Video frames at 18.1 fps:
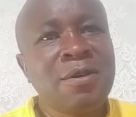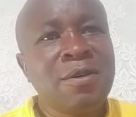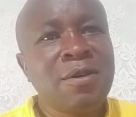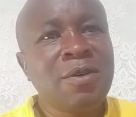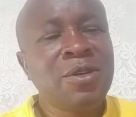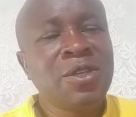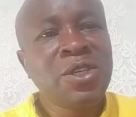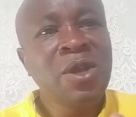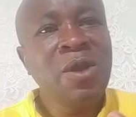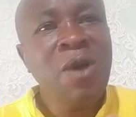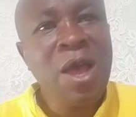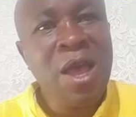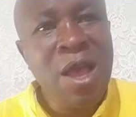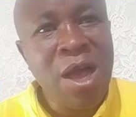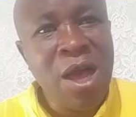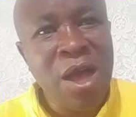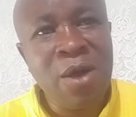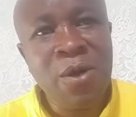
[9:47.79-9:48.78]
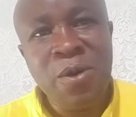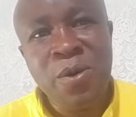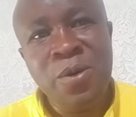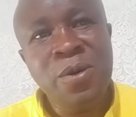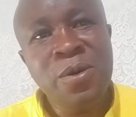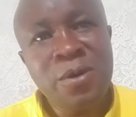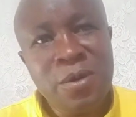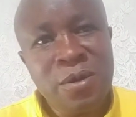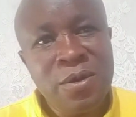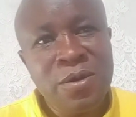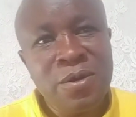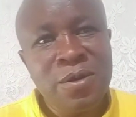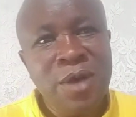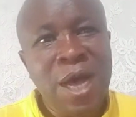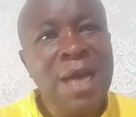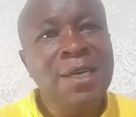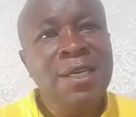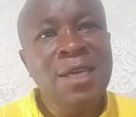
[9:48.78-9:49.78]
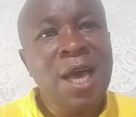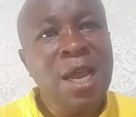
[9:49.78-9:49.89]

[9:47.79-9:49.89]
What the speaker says: Ochilo Ayako and